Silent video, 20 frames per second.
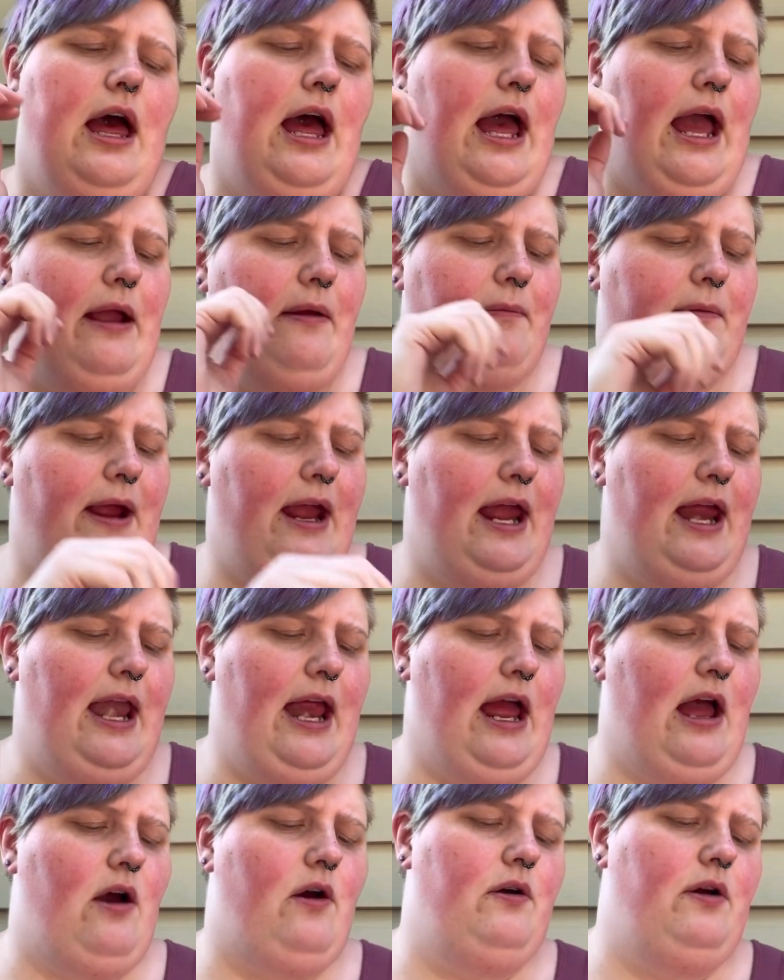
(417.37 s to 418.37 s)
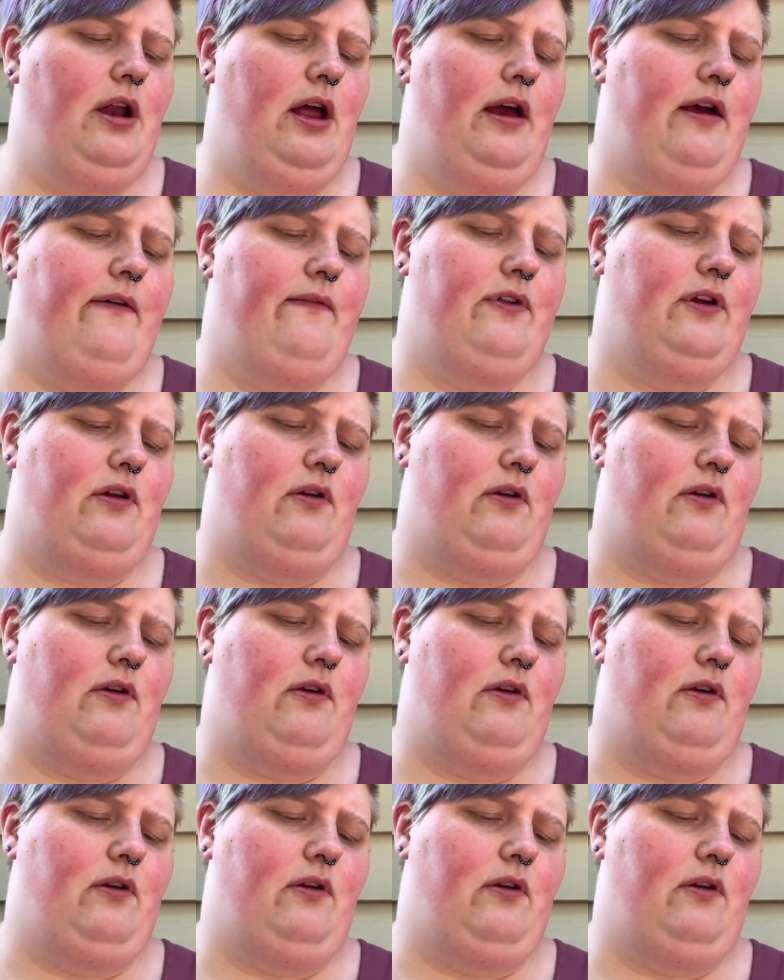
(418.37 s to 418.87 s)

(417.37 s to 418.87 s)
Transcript: I ran out of the